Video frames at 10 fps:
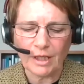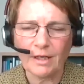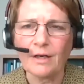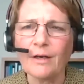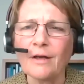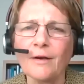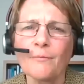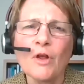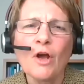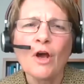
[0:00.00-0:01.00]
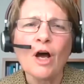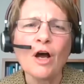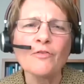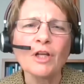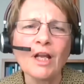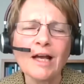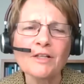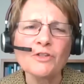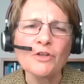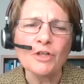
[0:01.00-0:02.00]
And over the
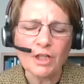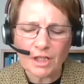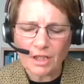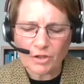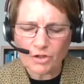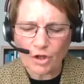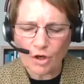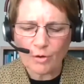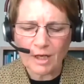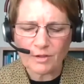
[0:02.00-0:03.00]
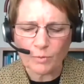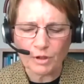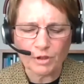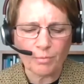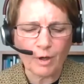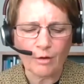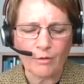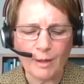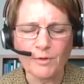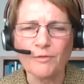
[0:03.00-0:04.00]
last 30 years, Joe has worked in
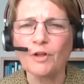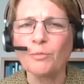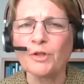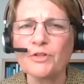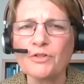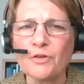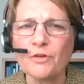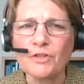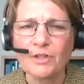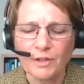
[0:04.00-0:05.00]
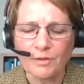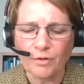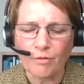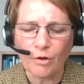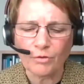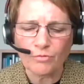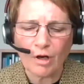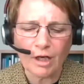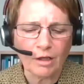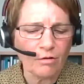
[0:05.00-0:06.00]
program development and service delivery roles
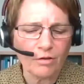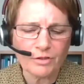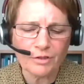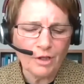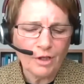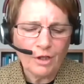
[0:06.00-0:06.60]
right across